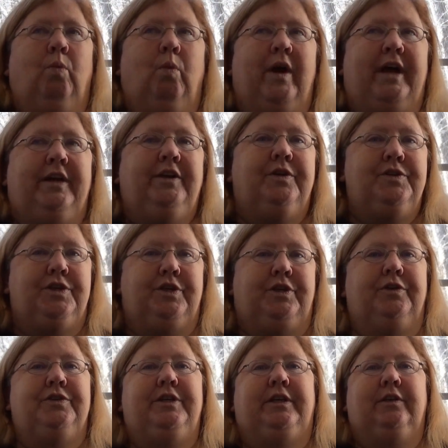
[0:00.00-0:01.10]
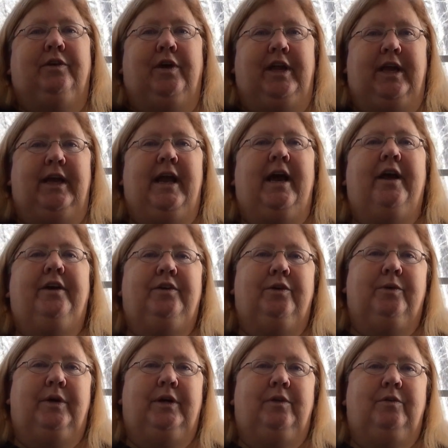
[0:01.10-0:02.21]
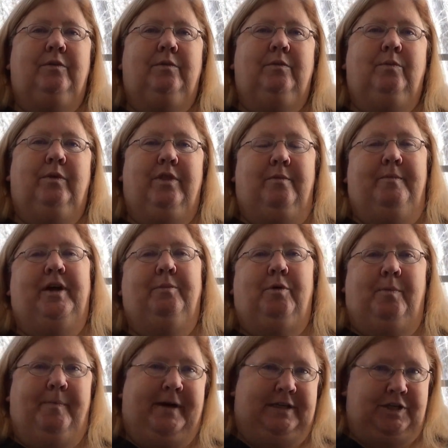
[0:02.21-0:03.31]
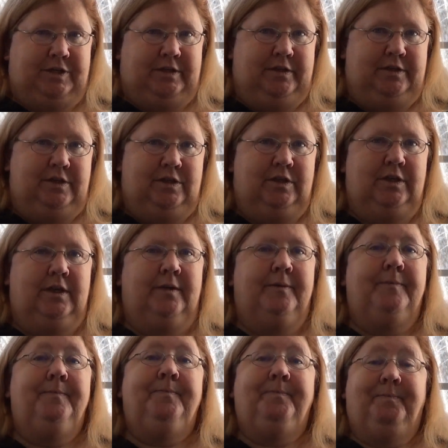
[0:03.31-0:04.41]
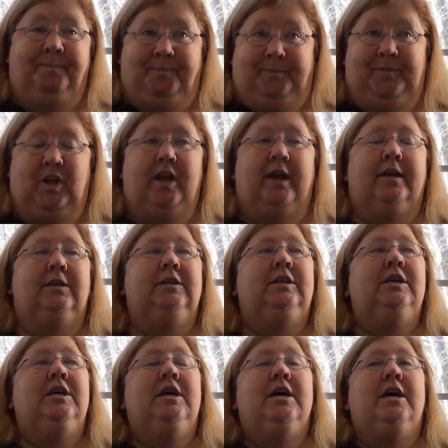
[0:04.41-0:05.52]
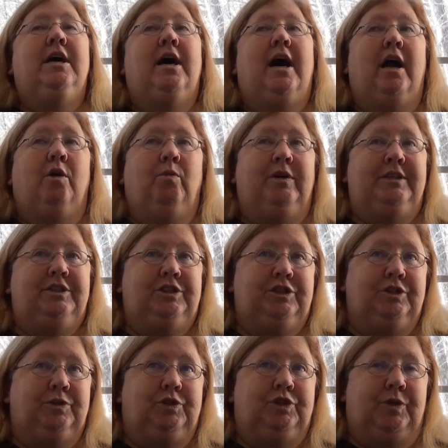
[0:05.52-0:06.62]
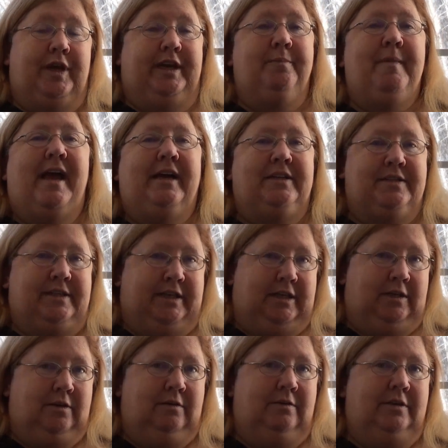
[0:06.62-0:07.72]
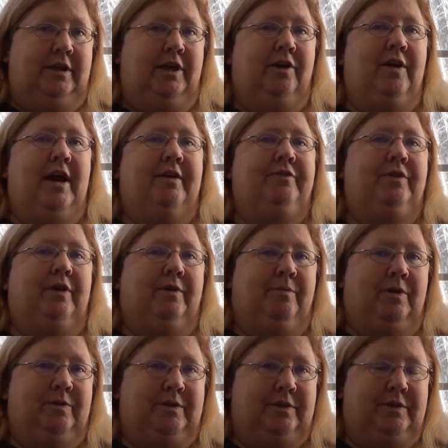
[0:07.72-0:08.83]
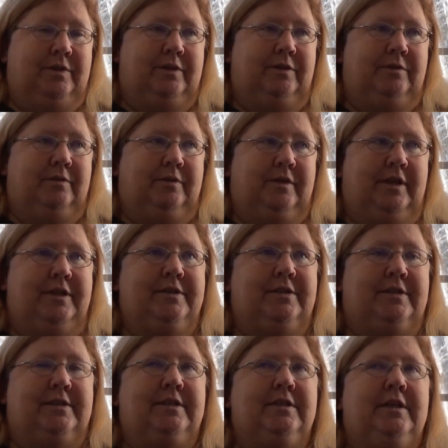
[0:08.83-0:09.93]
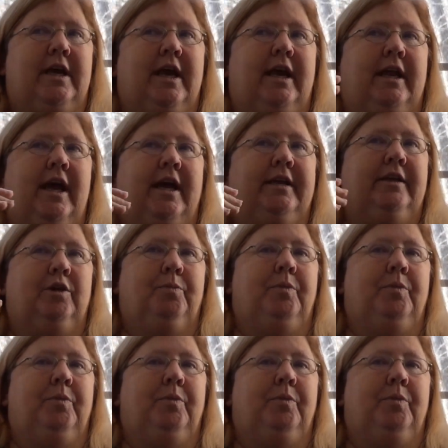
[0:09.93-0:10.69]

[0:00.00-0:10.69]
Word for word: when you should use e-learning and how to do it with a minimum budget. Mm-hmm. Okay. I went to Training Magazine the year after I wrote the, the thesis, and I did a